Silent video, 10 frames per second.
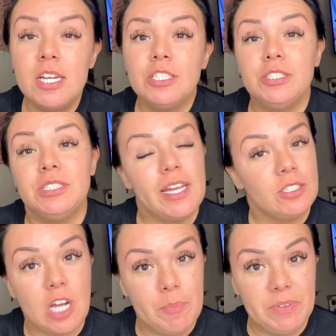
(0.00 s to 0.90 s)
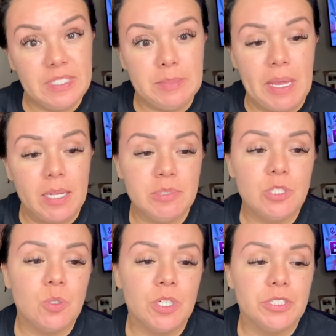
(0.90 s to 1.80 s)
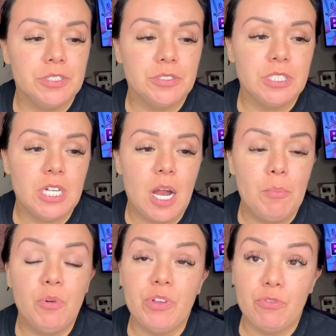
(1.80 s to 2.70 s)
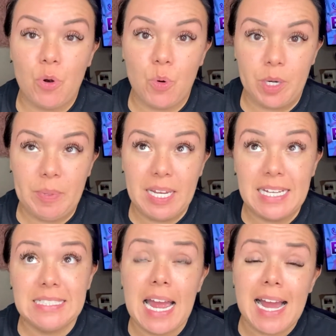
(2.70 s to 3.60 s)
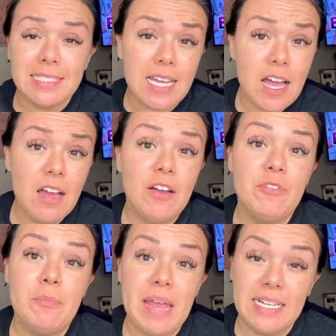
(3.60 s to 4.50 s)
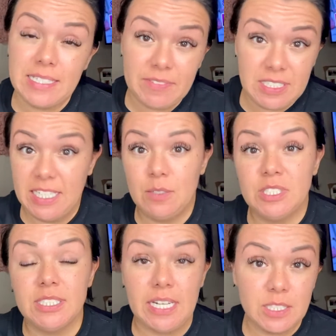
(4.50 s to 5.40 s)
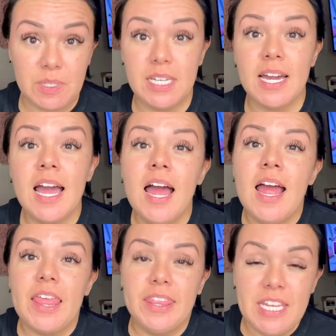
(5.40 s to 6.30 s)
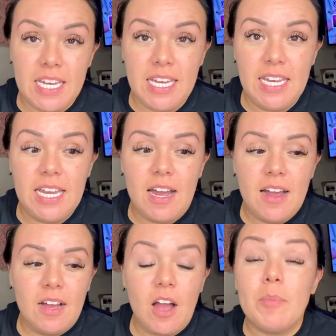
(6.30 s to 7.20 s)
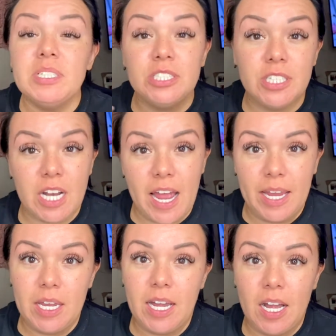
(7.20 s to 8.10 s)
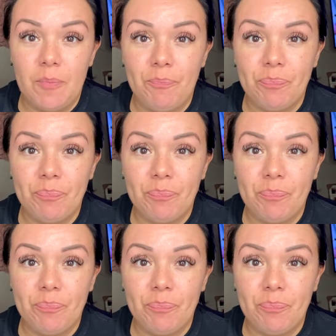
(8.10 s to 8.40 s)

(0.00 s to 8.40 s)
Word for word: to stay on top of these makeup tutorials uh, moving forward because as of May 17th, which is next week, the uh, competition that I um,